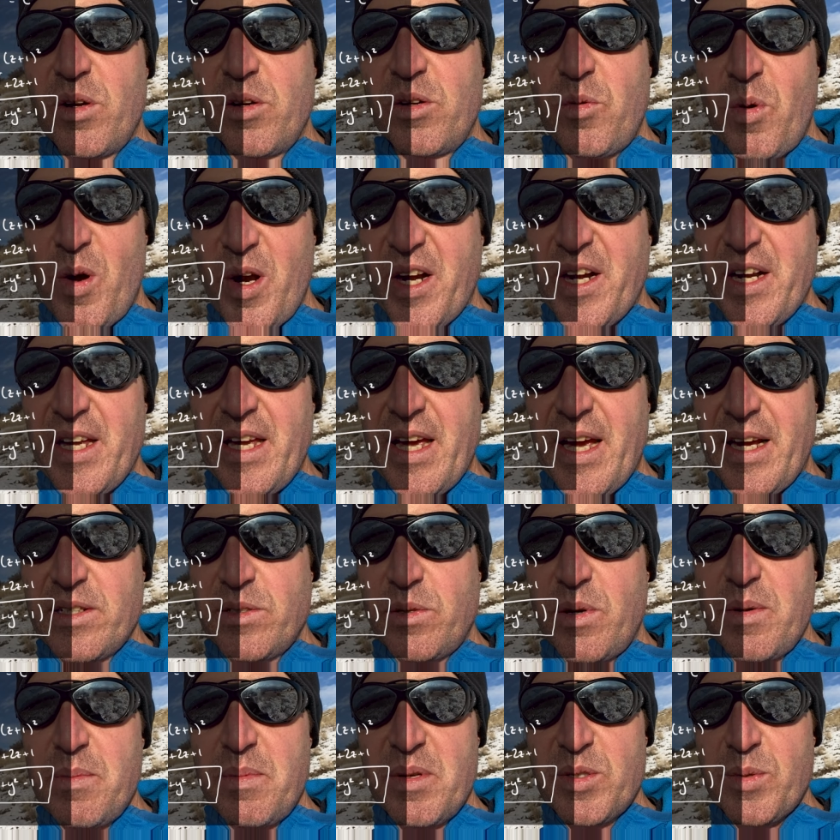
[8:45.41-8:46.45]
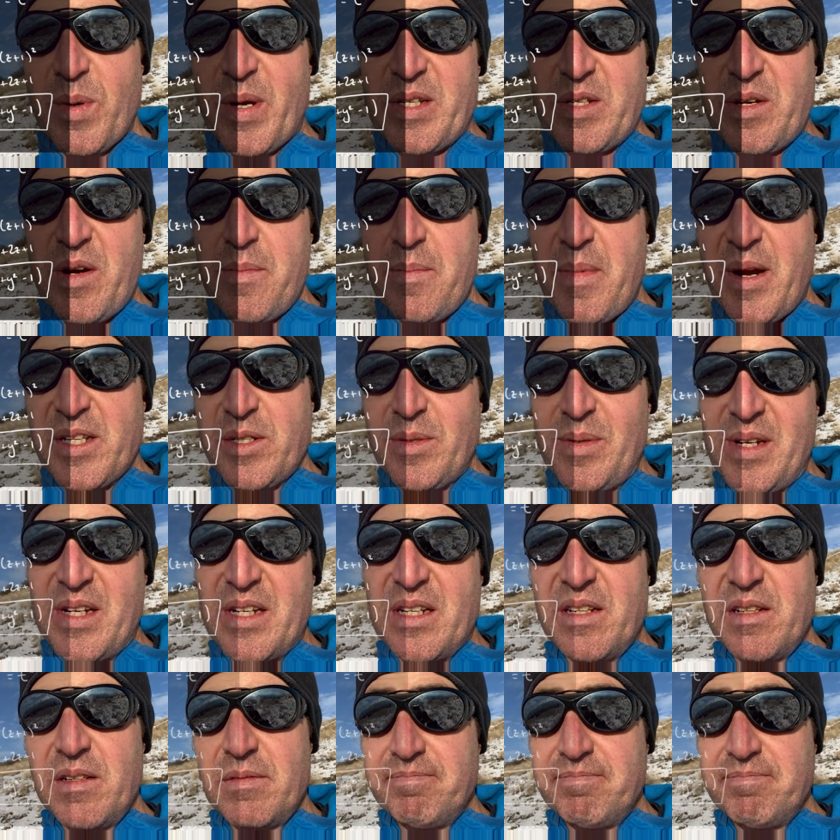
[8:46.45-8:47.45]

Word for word: quantity x squared plus y squared minus 1.